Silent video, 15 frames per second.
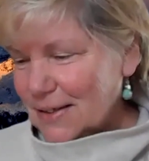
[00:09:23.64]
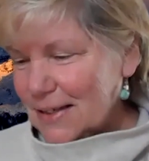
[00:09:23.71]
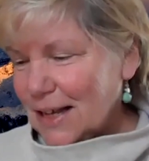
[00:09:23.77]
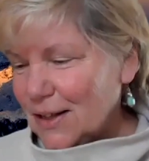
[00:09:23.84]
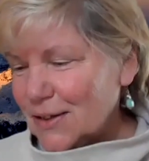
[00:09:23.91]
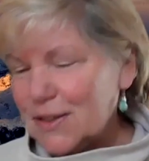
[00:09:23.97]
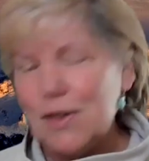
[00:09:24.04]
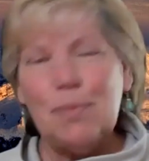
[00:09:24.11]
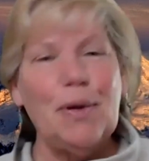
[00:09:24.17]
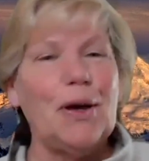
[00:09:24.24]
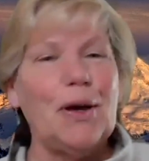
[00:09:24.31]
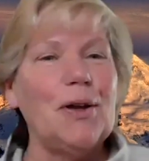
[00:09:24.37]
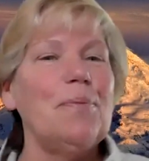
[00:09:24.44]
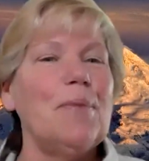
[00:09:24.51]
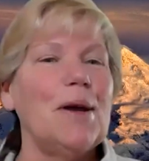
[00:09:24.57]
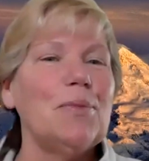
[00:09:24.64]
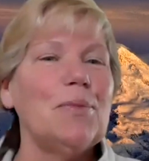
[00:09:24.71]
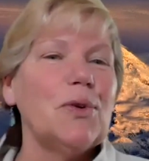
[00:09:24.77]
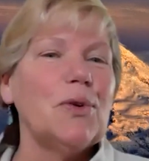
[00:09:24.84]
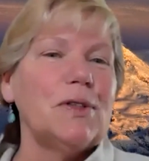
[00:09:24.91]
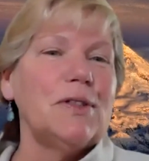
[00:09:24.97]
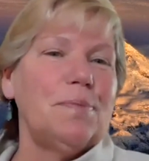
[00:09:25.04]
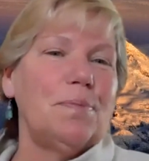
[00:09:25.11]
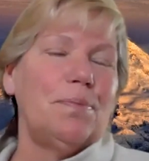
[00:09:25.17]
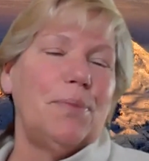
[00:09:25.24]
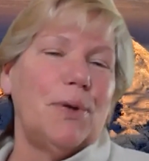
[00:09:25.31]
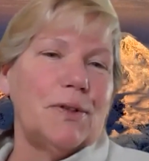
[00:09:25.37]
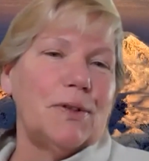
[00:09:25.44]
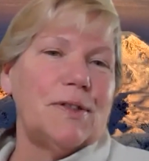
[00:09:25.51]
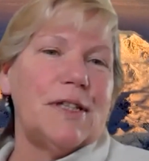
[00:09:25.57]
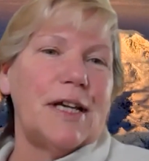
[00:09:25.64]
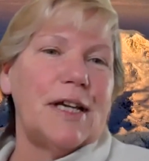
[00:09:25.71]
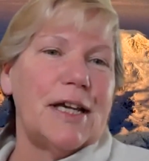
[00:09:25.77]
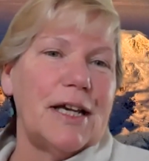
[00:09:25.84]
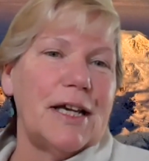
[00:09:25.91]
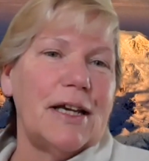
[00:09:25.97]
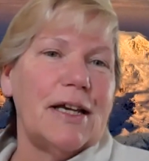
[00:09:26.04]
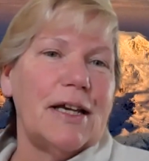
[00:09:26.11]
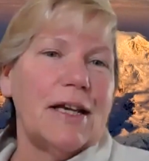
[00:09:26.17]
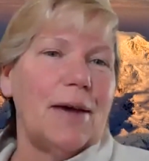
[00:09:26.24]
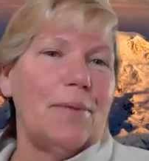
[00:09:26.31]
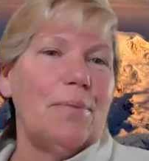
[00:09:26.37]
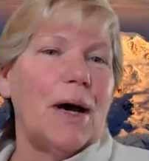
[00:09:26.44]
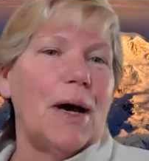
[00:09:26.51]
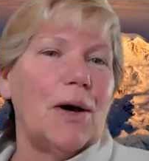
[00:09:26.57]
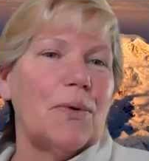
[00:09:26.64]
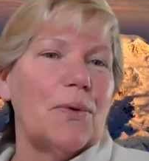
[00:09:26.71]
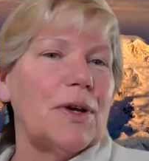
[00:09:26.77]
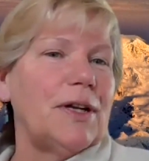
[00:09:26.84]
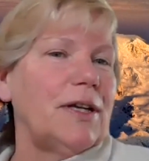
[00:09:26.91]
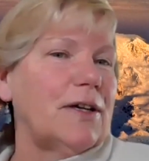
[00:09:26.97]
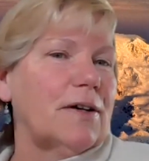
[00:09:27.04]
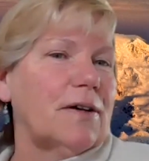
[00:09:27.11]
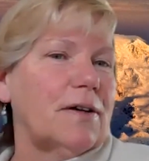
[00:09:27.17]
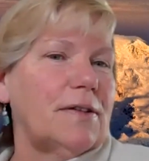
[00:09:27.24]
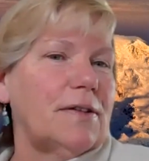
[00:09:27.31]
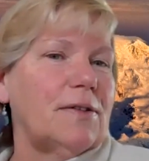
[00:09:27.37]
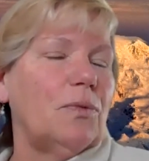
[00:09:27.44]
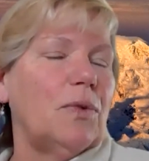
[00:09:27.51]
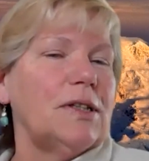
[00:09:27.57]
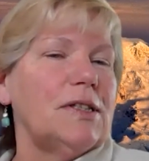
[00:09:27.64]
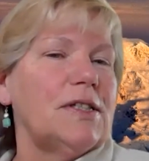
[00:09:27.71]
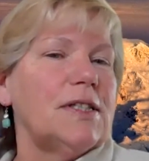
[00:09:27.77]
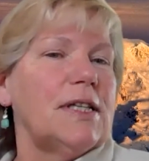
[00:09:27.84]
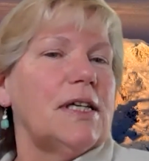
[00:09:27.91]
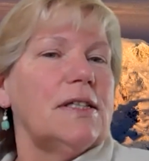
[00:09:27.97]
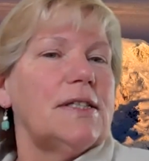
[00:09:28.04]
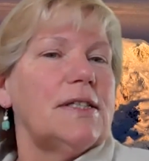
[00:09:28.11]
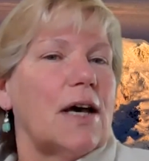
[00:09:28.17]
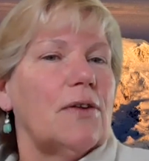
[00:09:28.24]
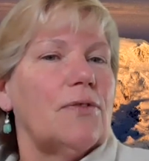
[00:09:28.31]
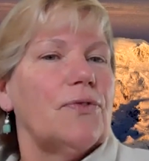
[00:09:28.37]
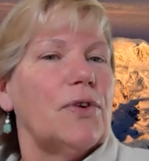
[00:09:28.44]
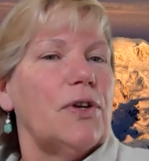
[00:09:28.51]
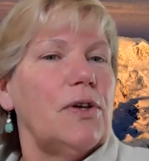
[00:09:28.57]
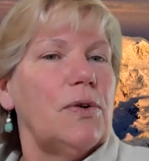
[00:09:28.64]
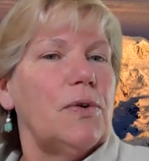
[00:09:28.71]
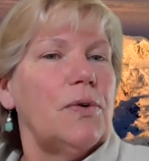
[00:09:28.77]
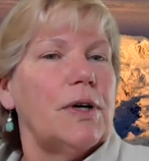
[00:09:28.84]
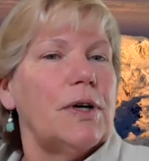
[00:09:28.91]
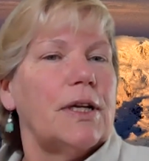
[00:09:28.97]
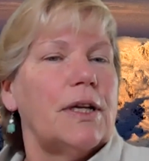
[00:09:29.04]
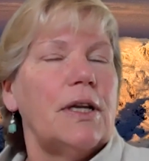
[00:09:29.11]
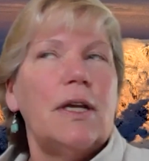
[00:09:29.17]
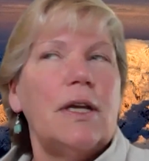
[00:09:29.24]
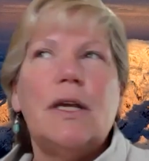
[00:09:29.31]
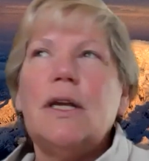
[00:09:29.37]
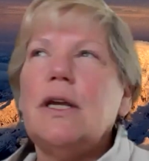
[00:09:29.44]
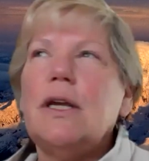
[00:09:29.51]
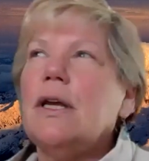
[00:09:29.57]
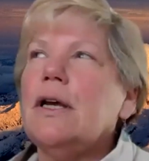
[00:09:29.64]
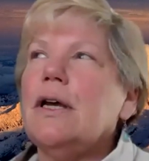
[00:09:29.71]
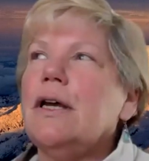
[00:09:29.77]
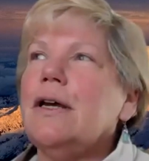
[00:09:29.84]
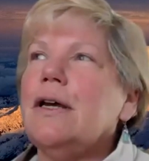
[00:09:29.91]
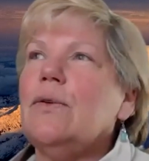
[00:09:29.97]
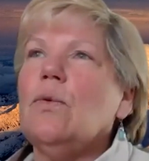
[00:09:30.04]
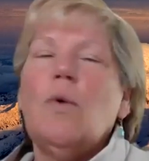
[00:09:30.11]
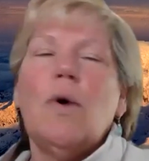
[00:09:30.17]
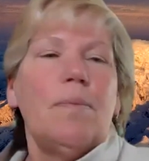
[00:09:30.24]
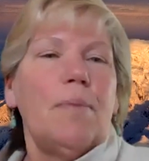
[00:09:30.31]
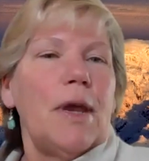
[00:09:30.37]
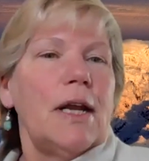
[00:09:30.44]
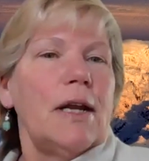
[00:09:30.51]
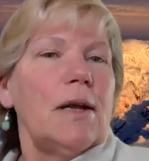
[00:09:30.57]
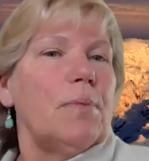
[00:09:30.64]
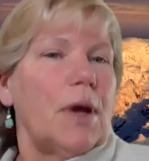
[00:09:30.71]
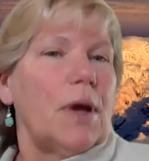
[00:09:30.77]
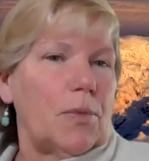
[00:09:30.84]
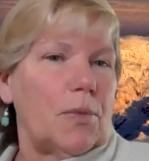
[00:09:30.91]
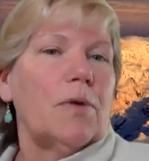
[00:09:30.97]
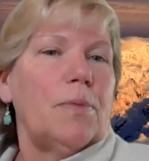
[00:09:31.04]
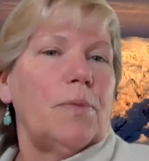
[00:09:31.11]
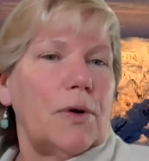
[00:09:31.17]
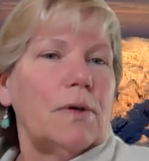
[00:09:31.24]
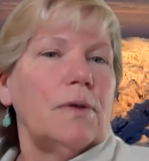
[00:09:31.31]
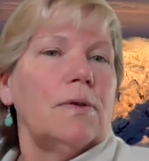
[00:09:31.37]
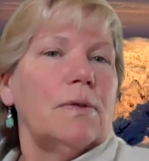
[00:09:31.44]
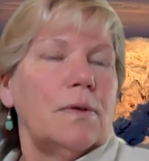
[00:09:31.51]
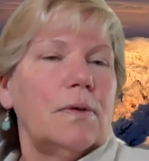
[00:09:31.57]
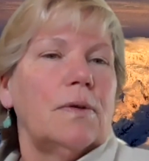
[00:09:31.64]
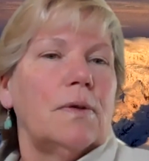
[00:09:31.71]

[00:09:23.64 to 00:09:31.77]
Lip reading: Tell us about a memorable day at Mount Rainier. What stands out for you and what made it memorable?